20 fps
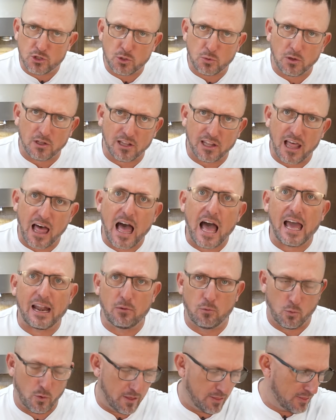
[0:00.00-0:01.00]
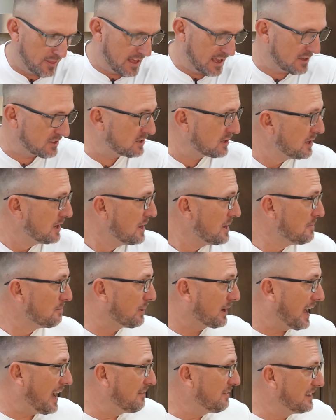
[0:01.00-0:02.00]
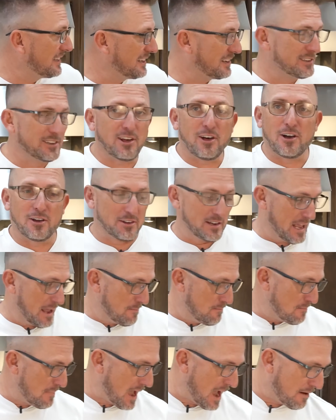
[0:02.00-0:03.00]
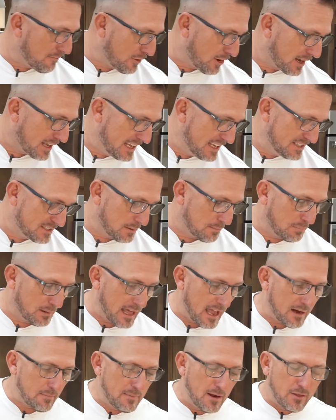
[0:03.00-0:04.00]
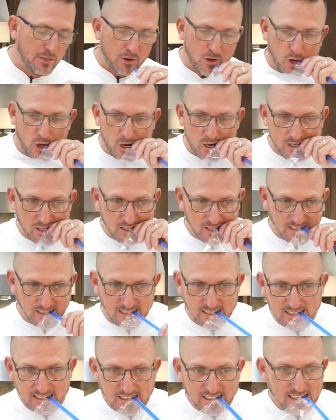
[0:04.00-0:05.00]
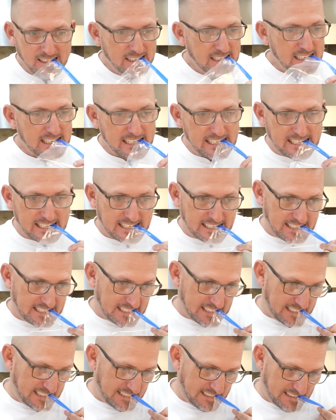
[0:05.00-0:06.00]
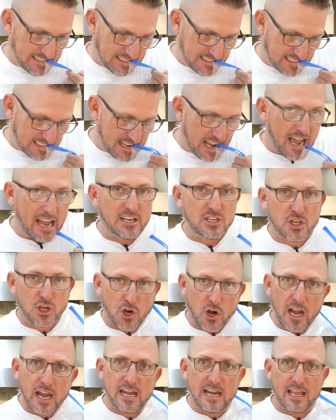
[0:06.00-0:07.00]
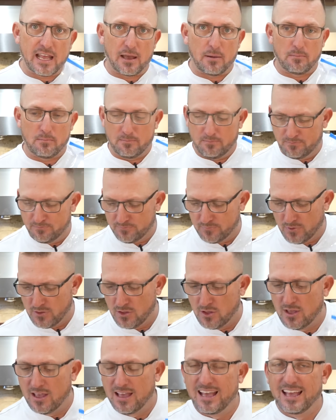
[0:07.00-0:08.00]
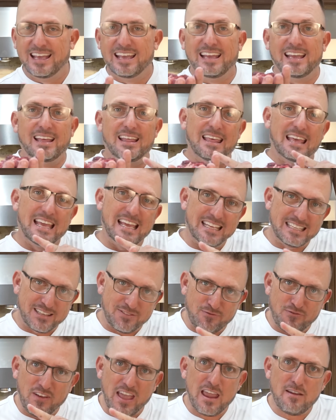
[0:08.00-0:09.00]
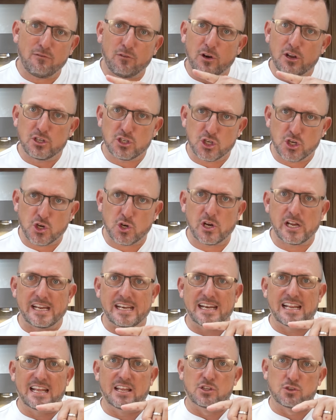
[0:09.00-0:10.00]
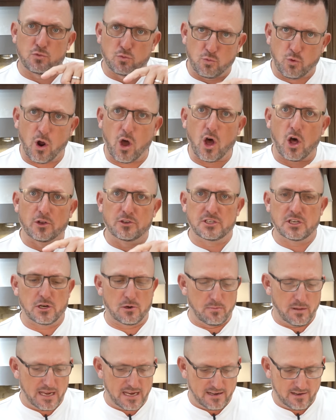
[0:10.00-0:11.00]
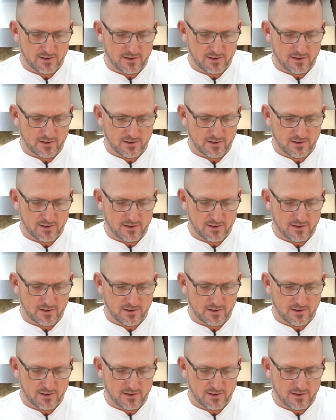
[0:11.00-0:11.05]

do a lot with this. But I have a little dog named Maverick. He's a blackmouth cur, and I train him. His favorite treat is raw deer meat.